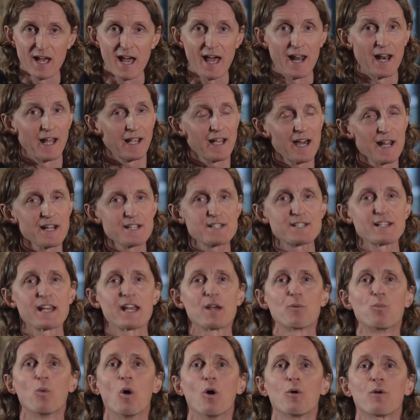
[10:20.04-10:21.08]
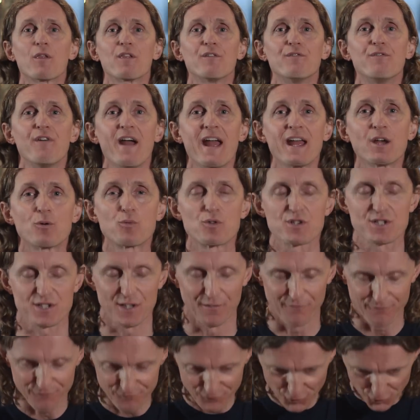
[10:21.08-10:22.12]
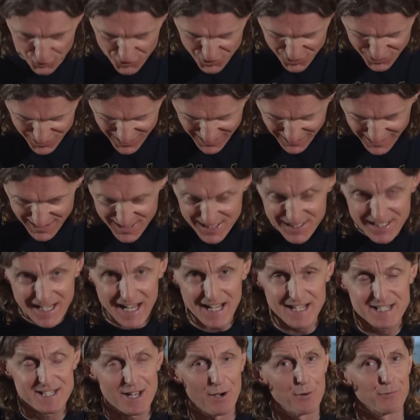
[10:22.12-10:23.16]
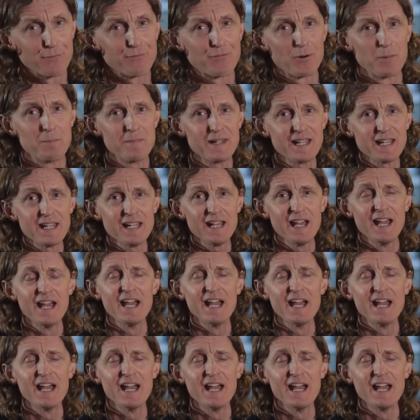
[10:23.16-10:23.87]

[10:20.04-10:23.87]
And I gotta say, Woe to the Vanquished, the first thing that stands out for me